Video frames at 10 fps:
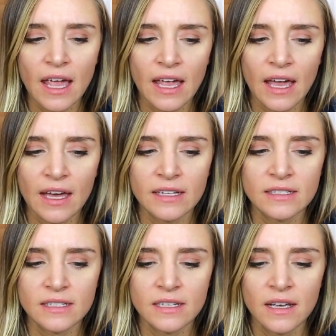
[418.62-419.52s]

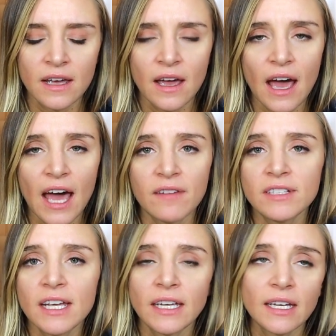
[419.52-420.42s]
and I've
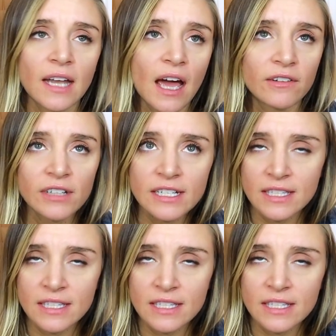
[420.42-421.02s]
taken every